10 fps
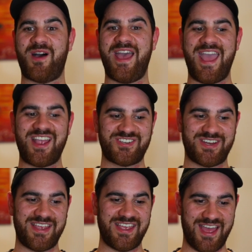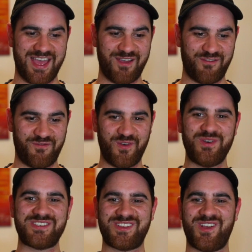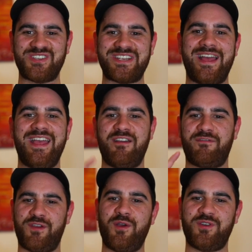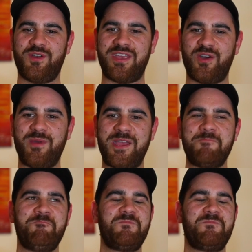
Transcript: I actually, full disclosure, Flo, don't kill me,